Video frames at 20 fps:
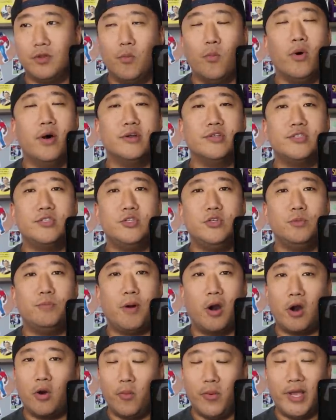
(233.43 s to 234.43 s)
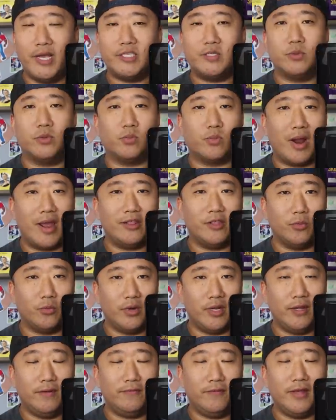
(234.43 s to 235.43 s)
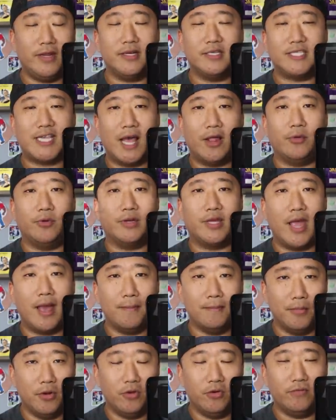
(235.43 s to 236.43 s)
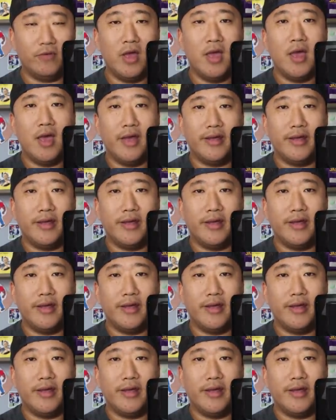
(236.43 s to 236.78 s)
was to part ways with Riley Reiff in a salary cap move,